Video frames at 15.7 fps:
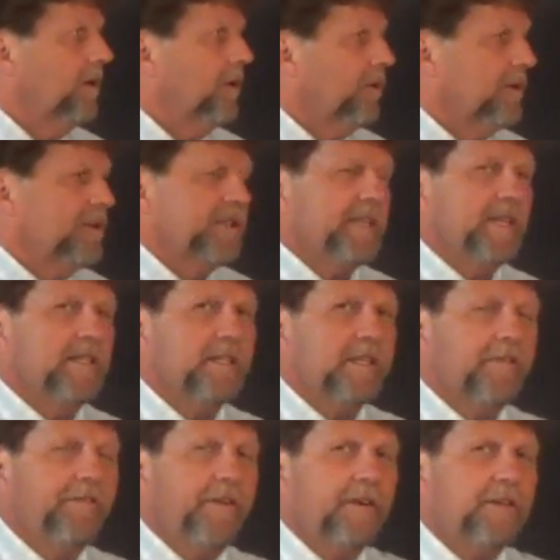Well, since
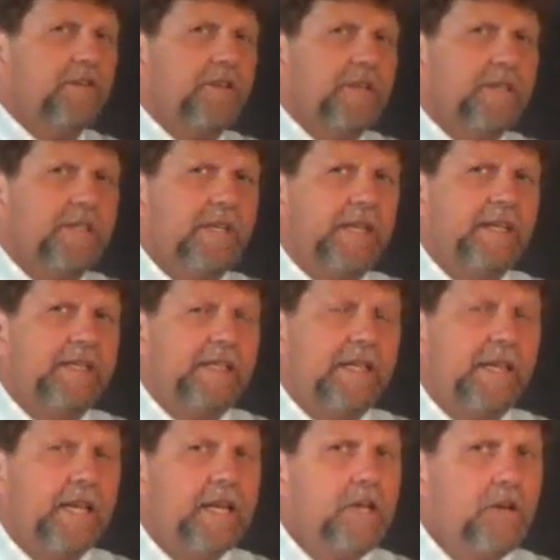the function is
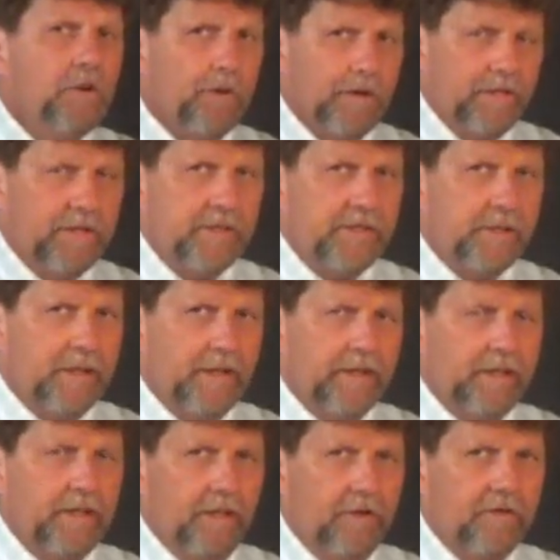continuous on
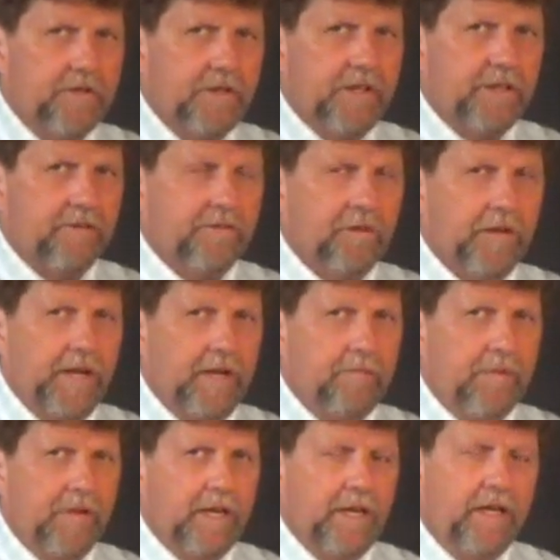the closed interval
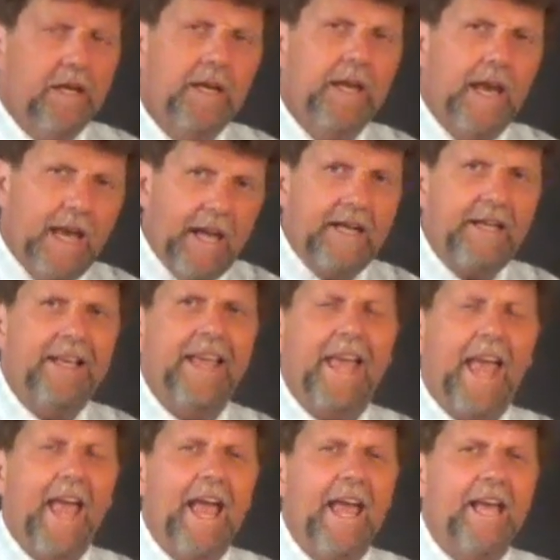AB, and
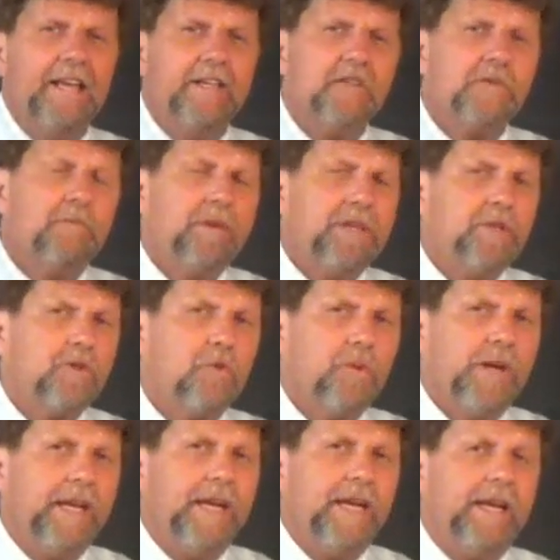k is
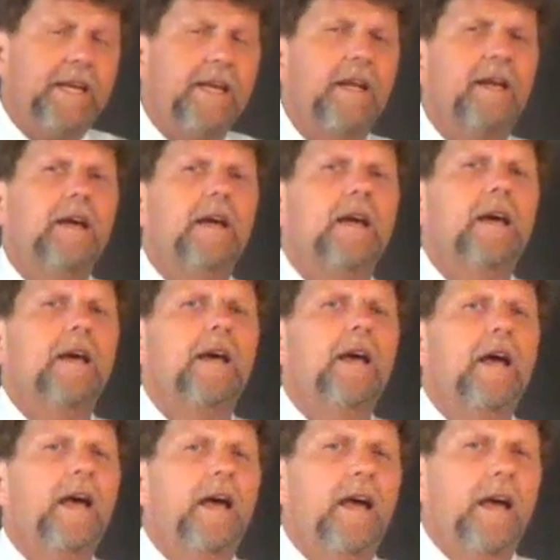between
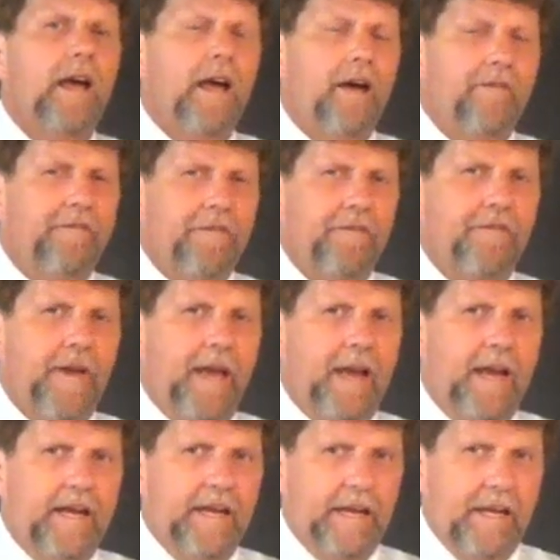f of
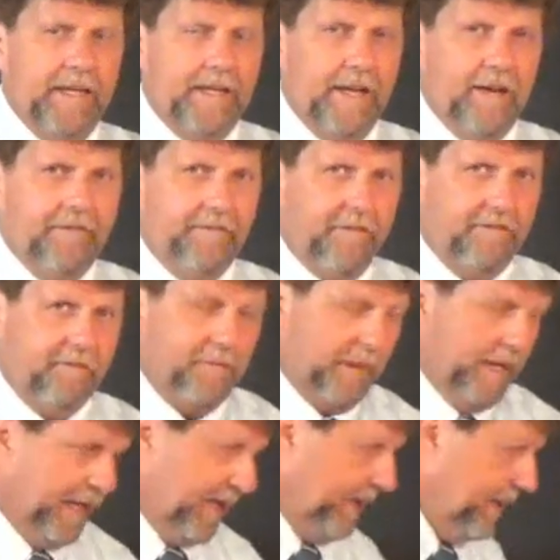A and f of
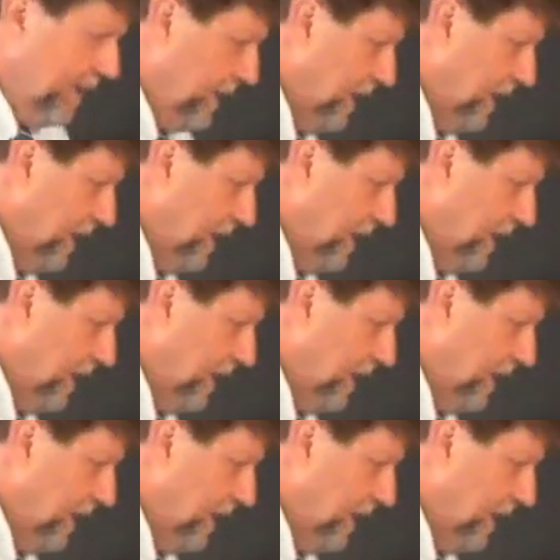B,